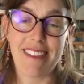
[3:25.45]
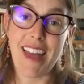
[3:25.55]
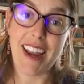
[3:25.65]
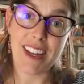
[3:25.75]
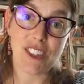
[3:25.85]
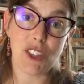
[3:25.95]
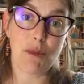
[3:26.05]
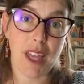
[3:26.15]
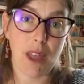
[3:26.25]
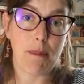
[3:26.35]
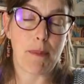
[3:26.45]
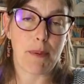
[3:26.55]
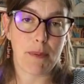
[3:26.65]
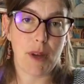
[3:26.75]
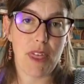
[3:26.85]
And that actually will help
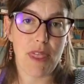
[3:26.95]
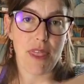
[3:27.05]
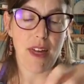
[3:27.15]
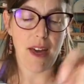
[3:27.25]
with